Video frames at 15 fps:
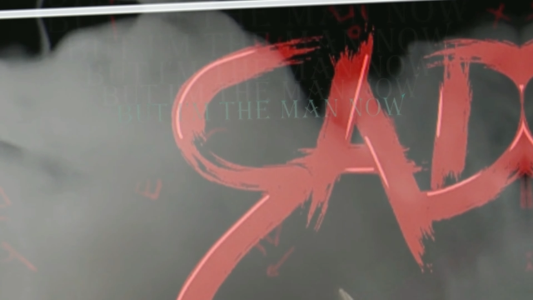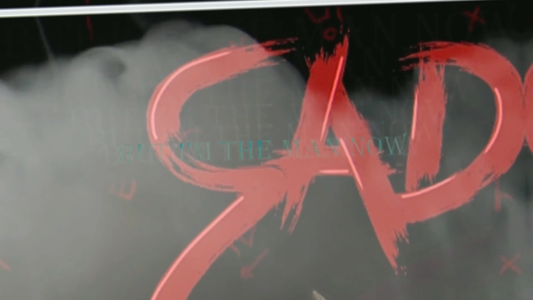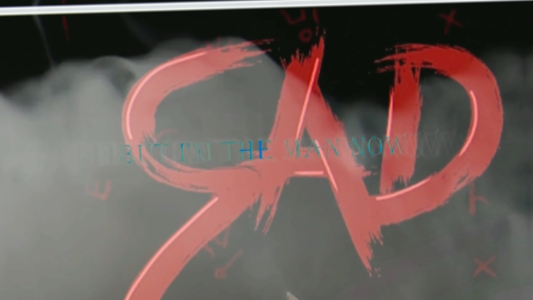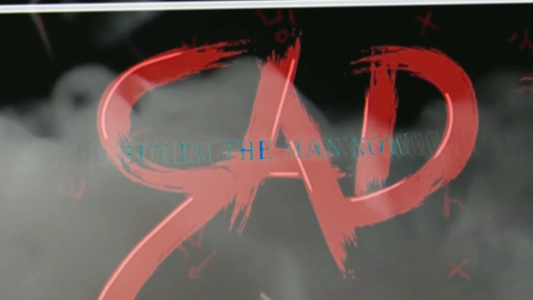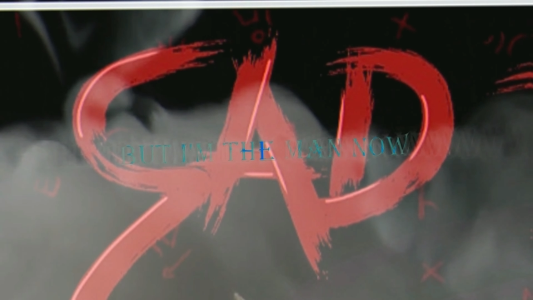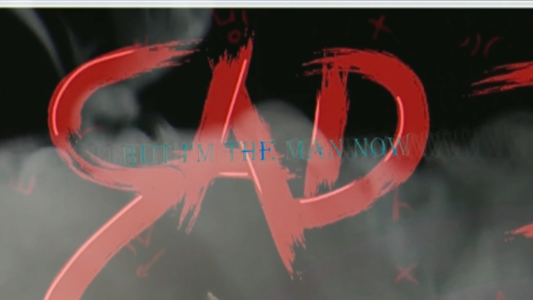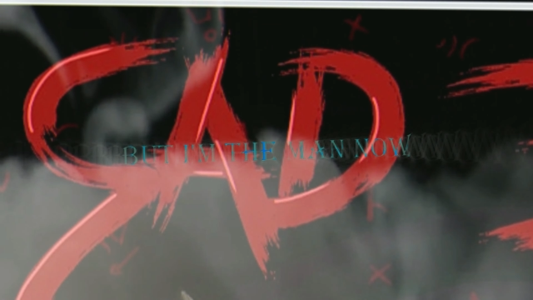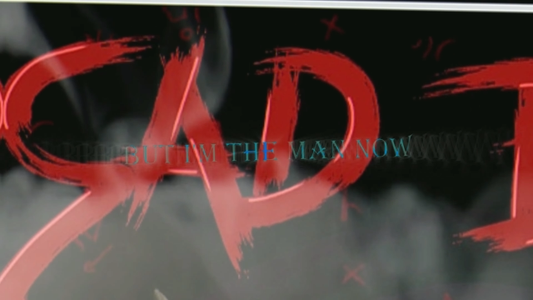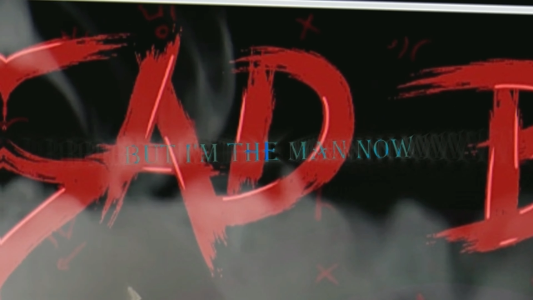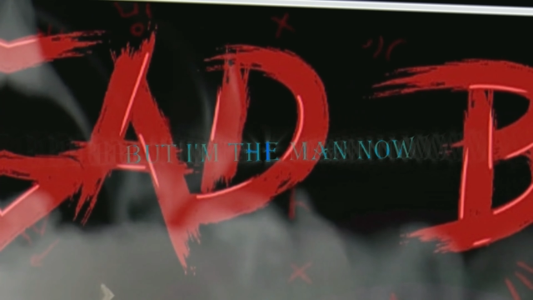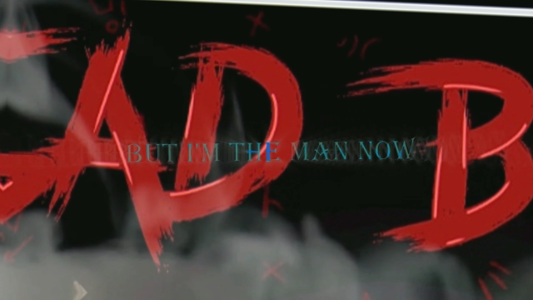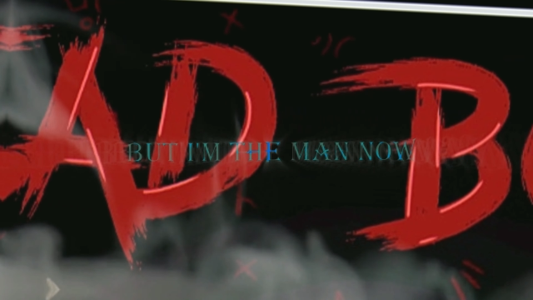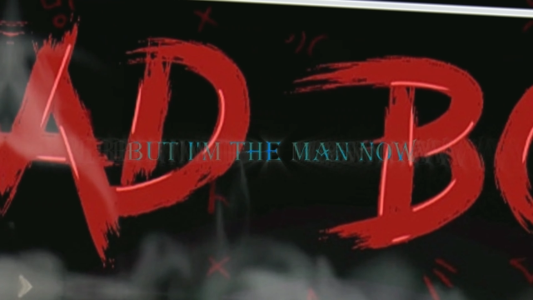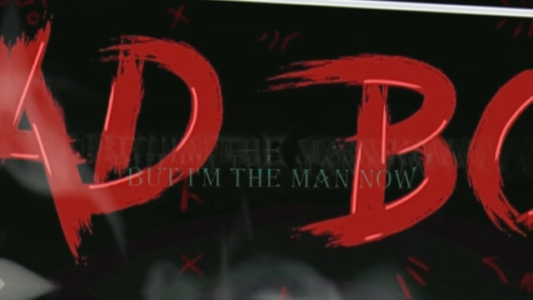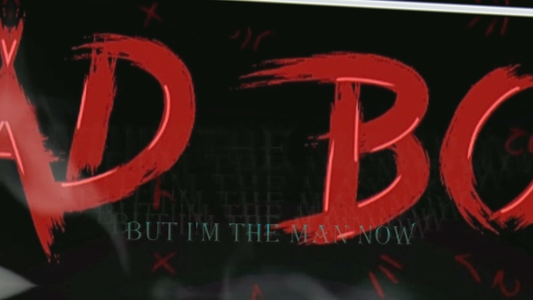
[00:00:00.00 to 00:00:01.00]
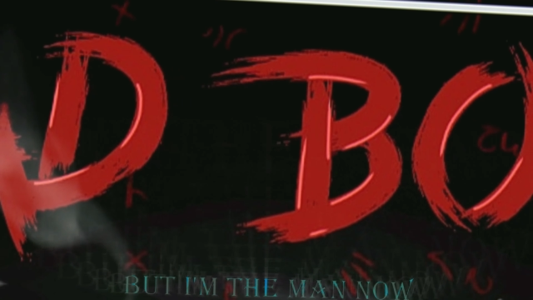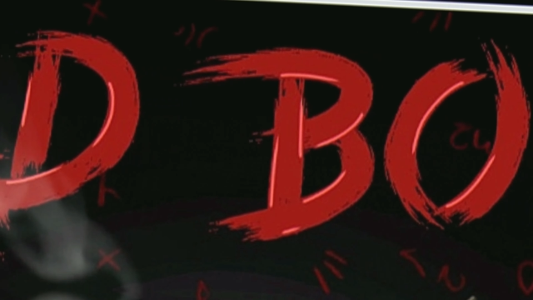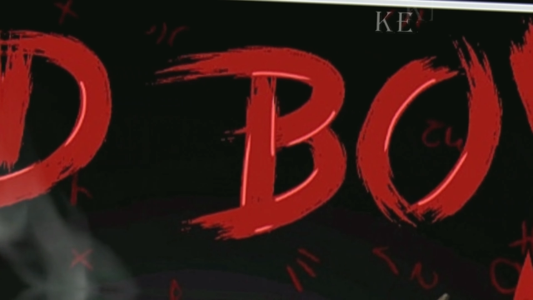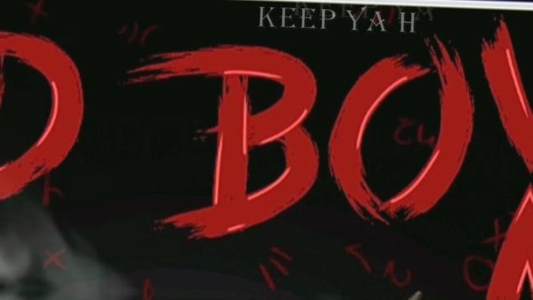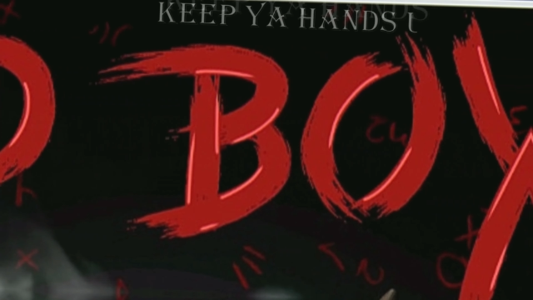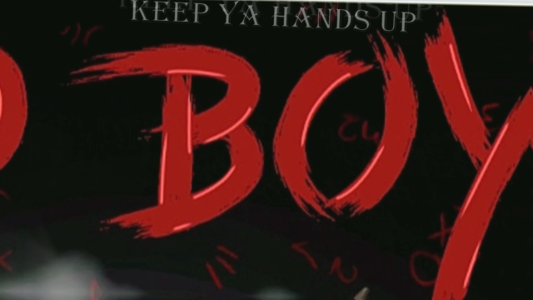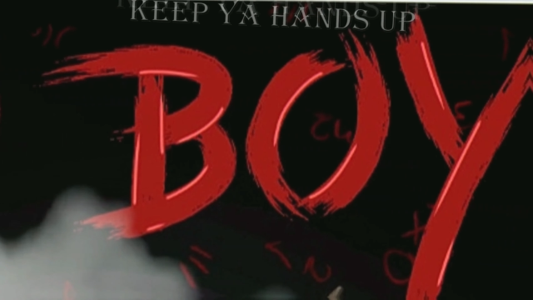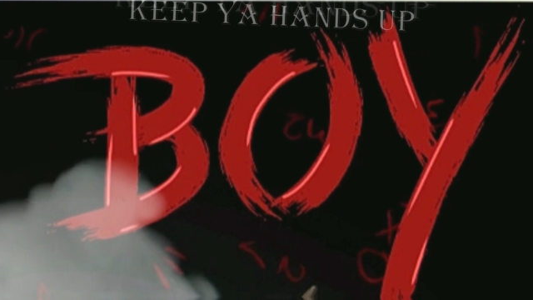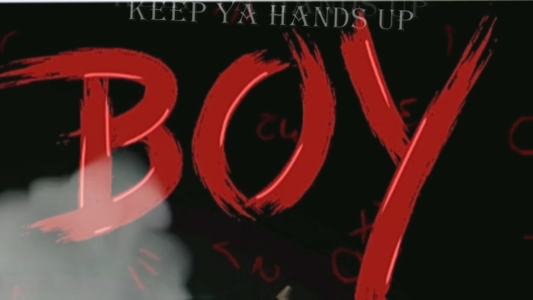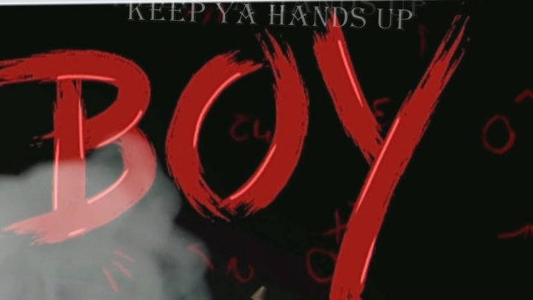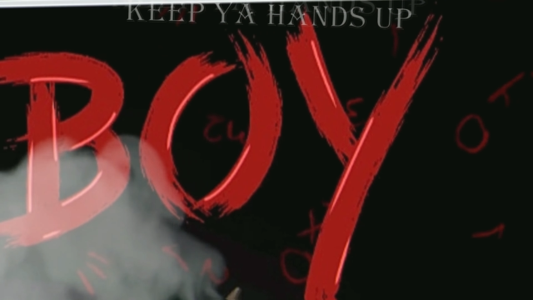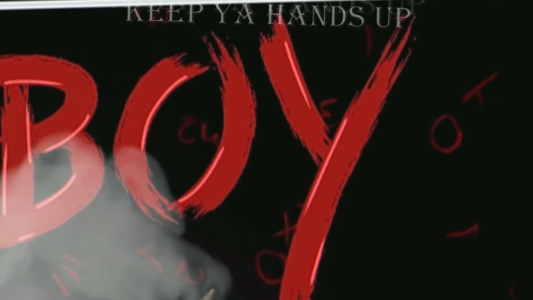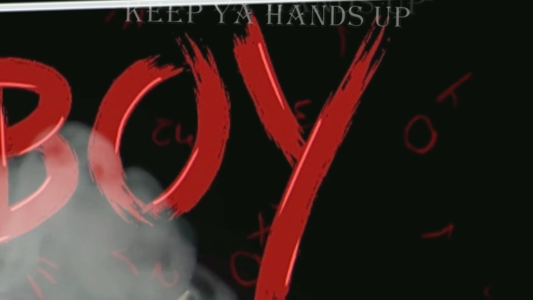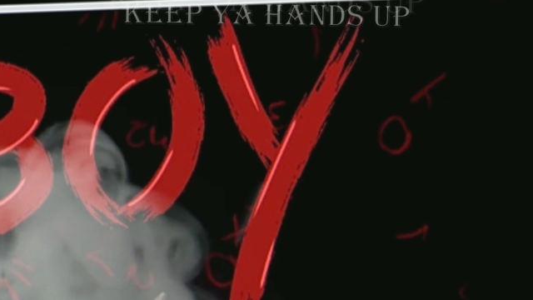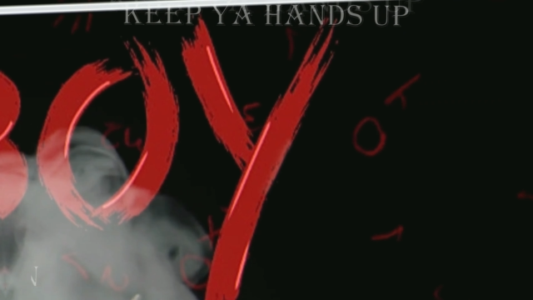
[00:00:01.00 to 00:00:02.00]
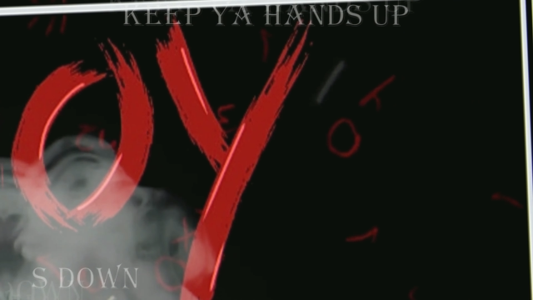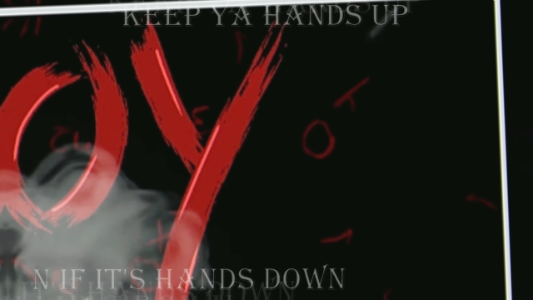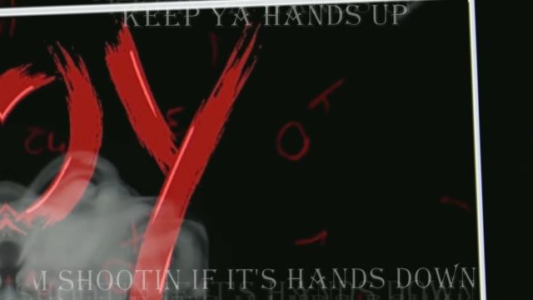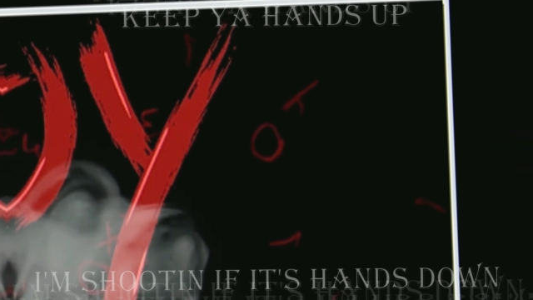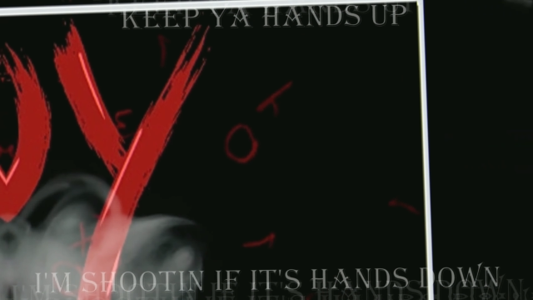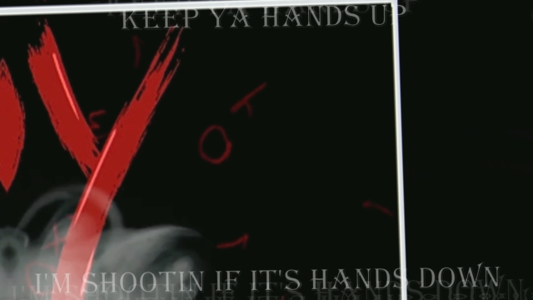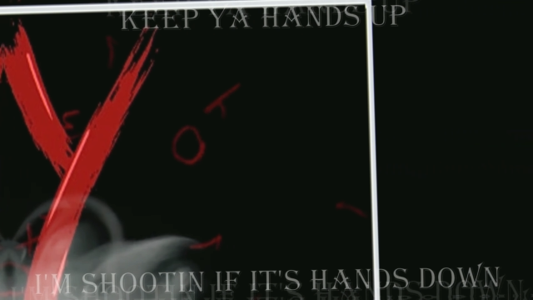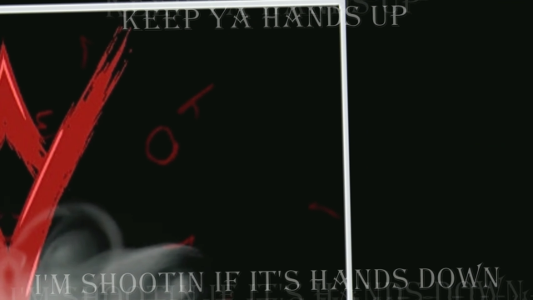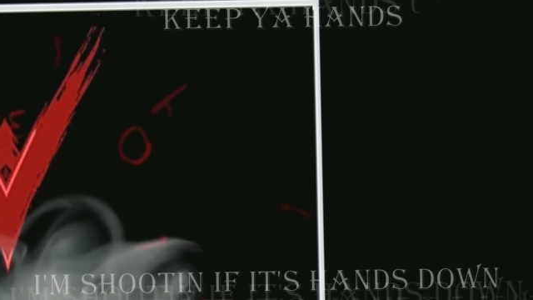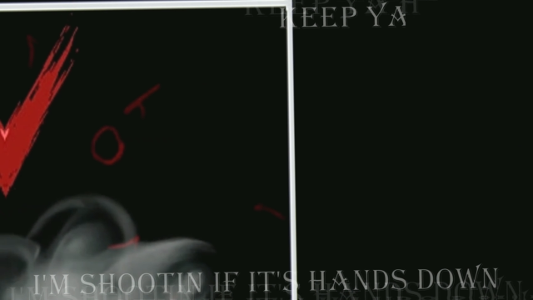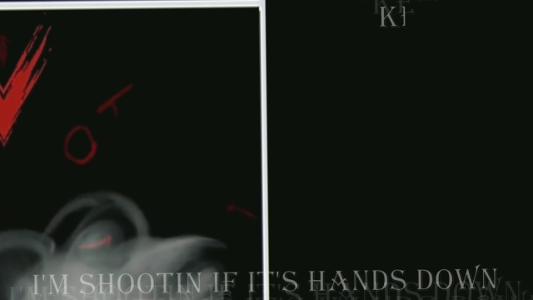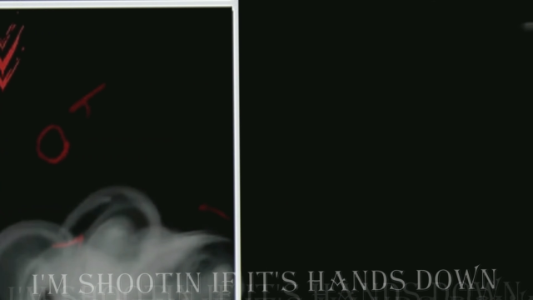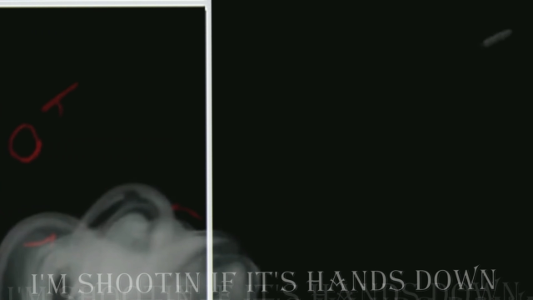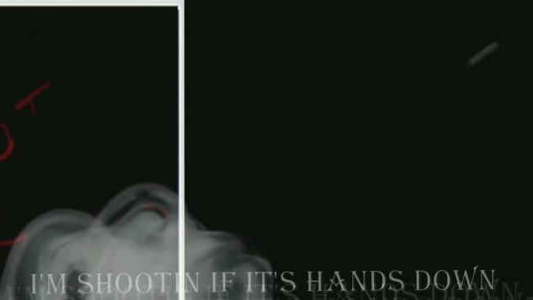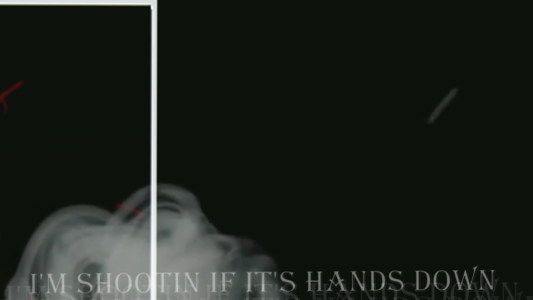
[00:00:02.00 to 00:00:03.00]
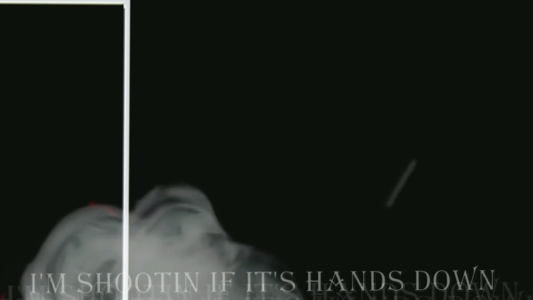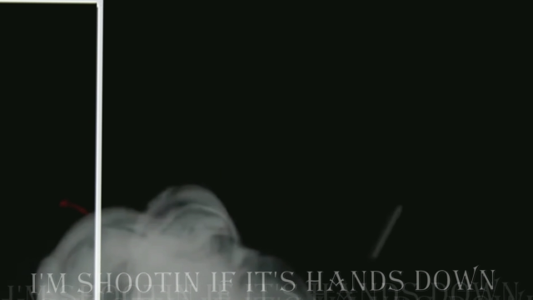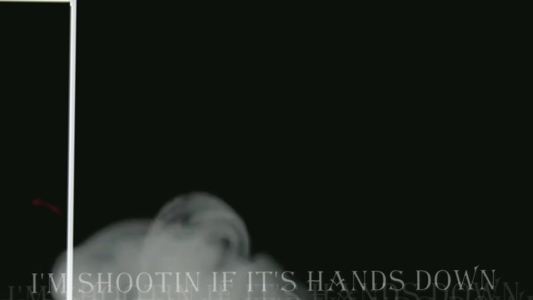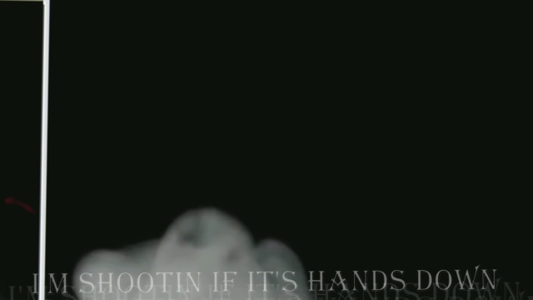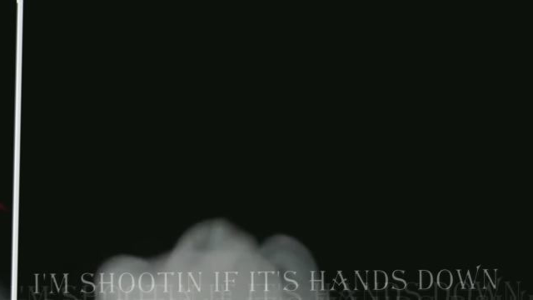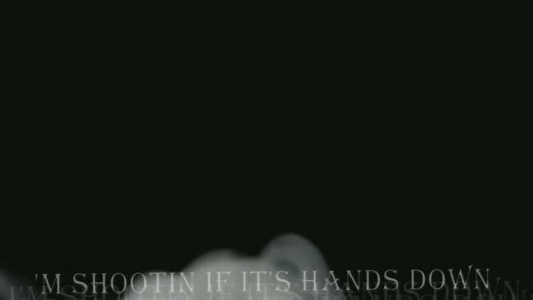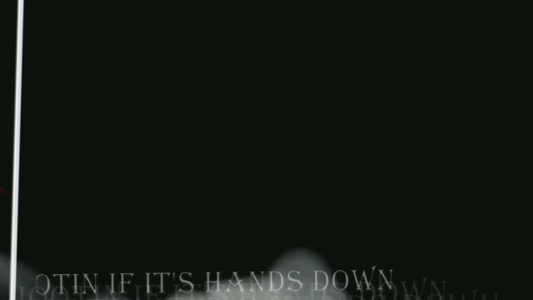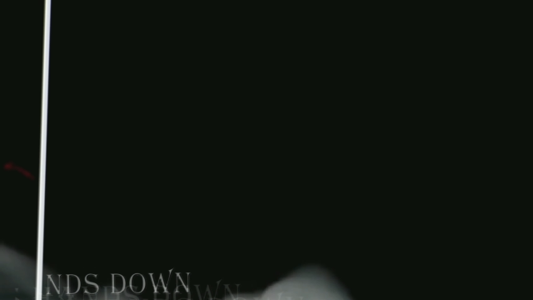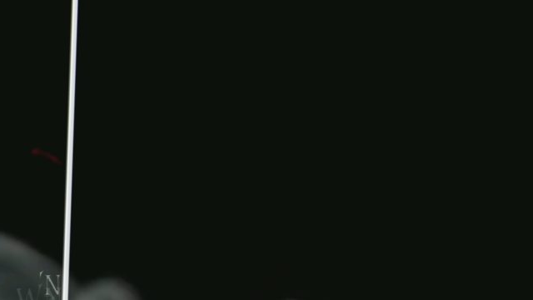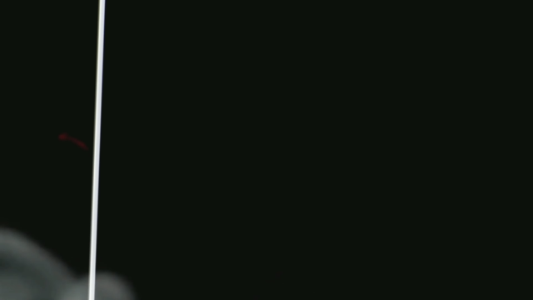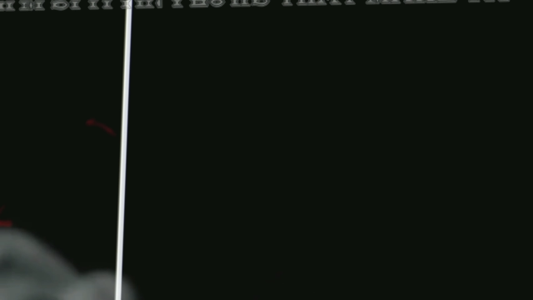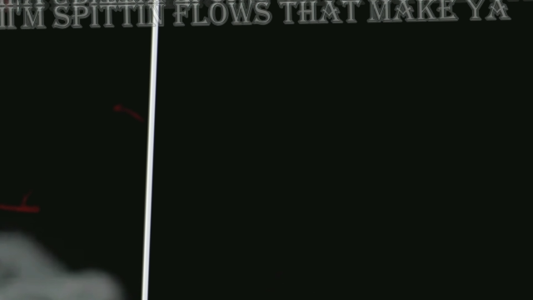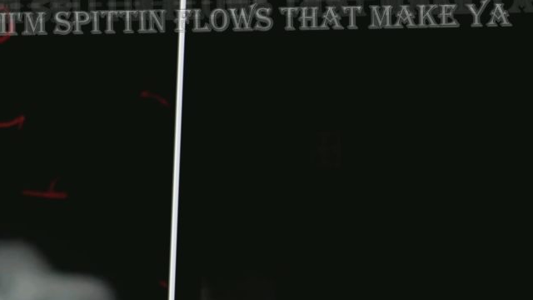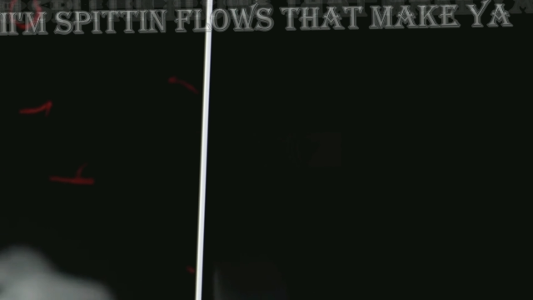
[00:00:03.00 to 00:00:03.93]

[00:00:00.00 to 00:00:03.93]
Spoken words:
(no speaker visible)